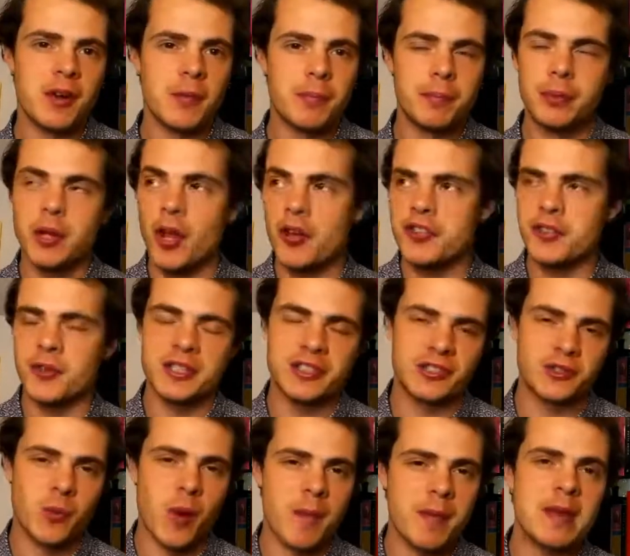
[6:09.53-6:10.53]
plot
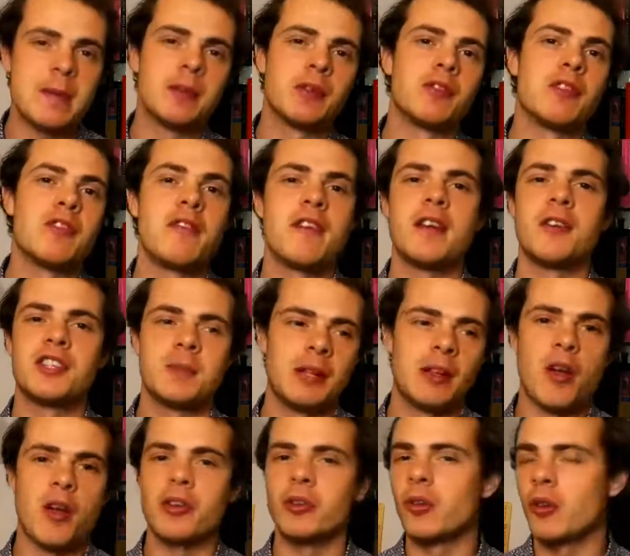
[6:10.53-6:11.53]
twists where people are revealed to be
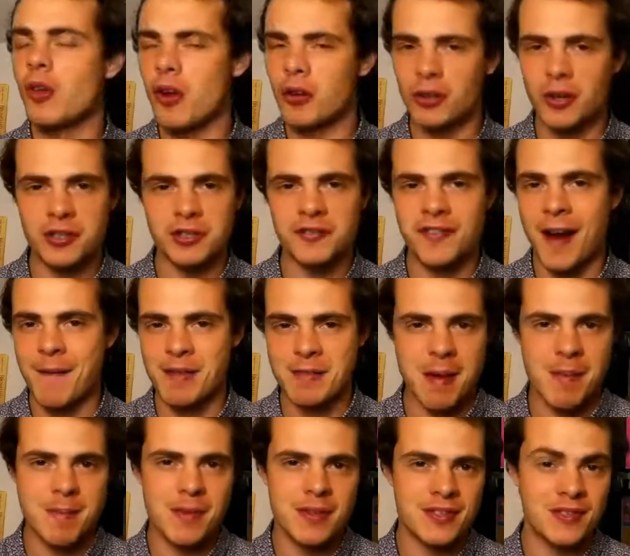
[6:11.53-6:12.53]
long-lost family
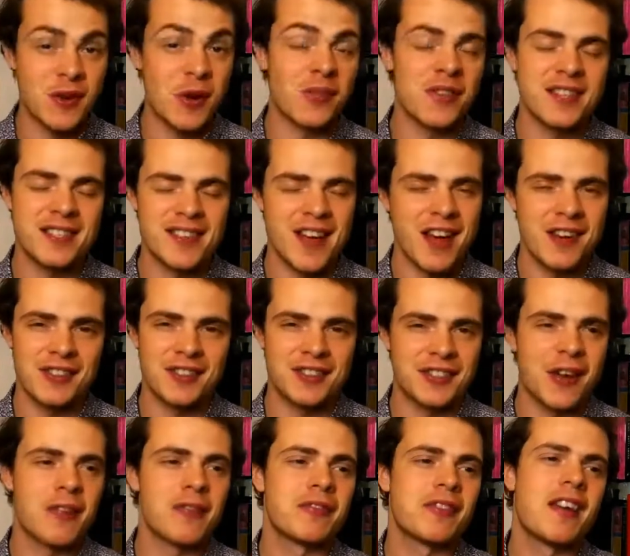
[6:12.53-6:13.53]
members and all this kind of
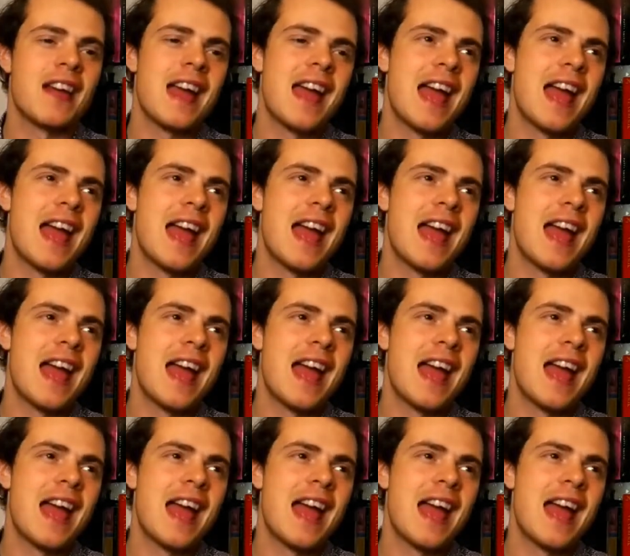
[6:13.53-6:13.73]
stuff.